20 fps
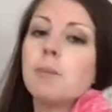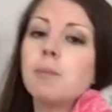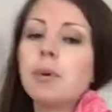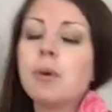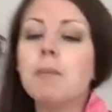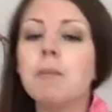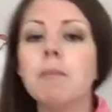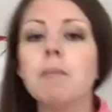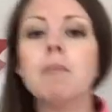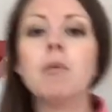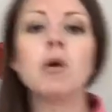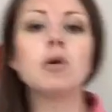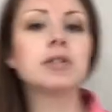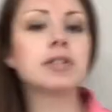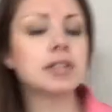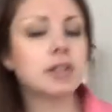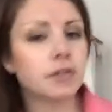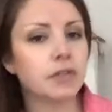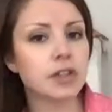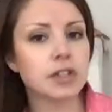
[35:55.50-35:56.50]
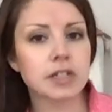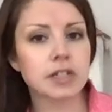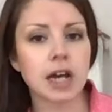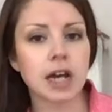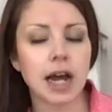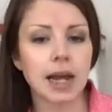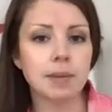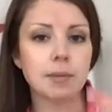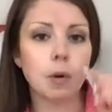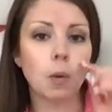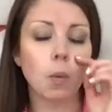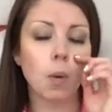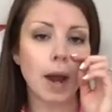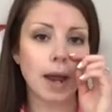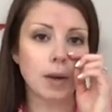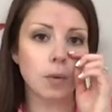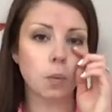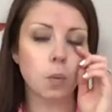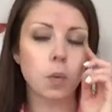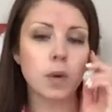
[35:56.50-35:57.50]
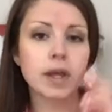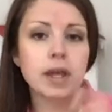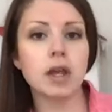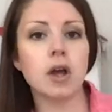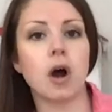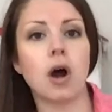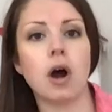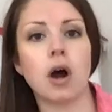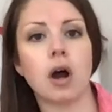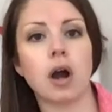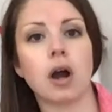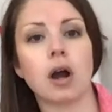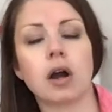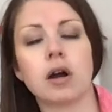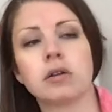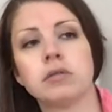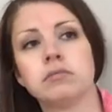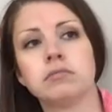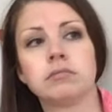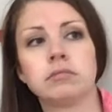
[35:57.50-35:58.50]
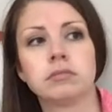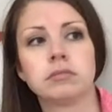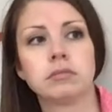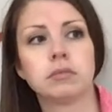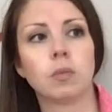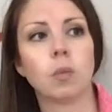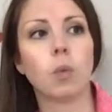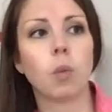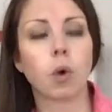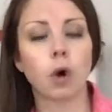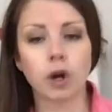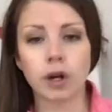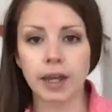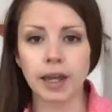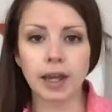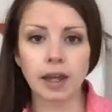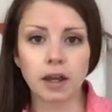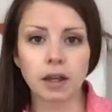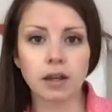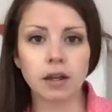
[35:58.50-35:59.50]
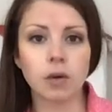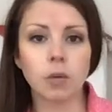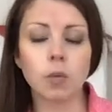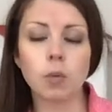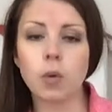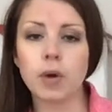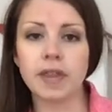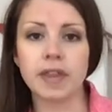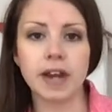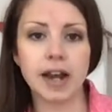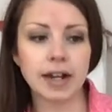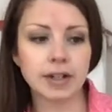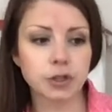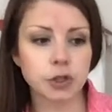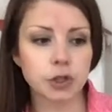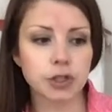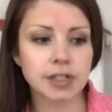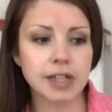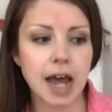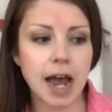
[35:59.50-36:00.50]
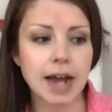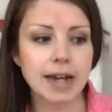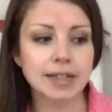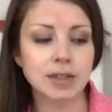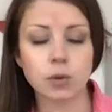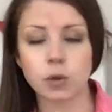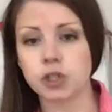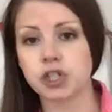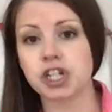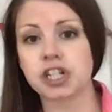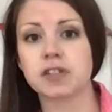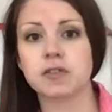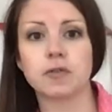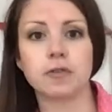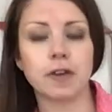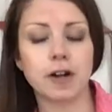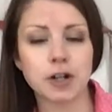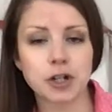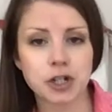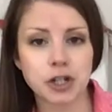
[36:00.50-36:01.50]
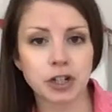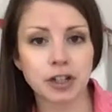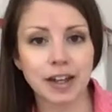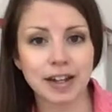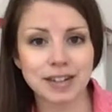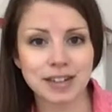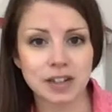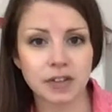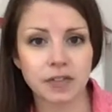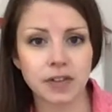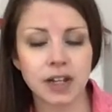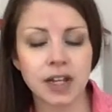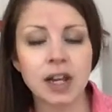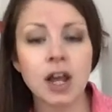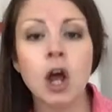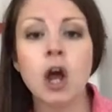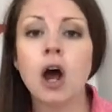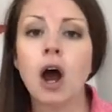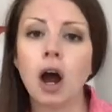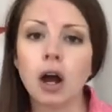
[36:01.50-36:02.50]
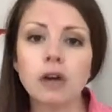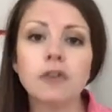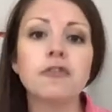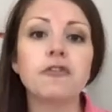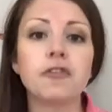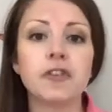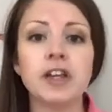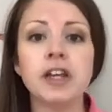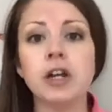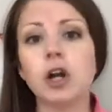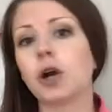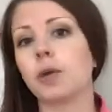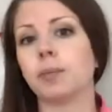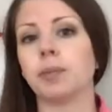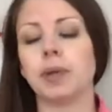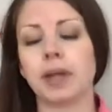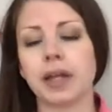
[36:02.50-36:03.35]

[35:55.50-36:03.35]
But most of the time when we are working with an exercise or just functional activity, our feet are